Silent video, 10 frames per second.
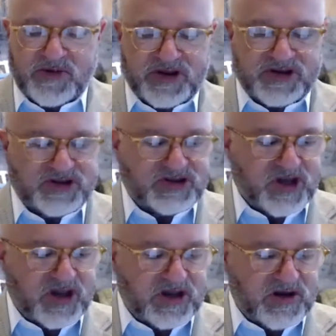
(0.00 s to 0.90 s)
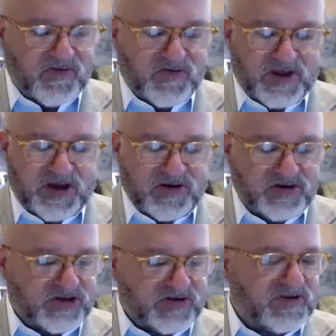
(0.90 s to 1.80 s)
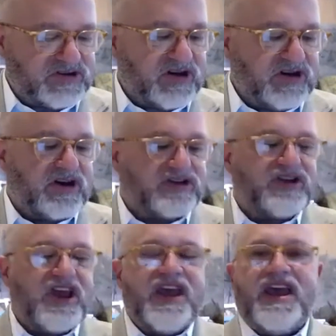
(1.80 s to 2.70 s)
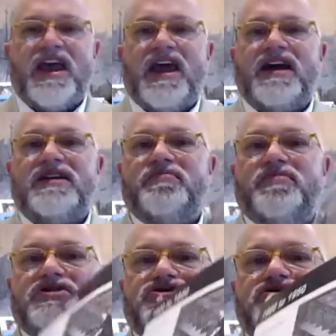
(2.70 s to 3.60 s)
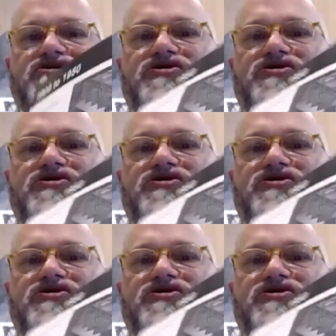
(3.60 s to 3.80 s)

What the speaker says: to the Society over the years and visited us. And pictures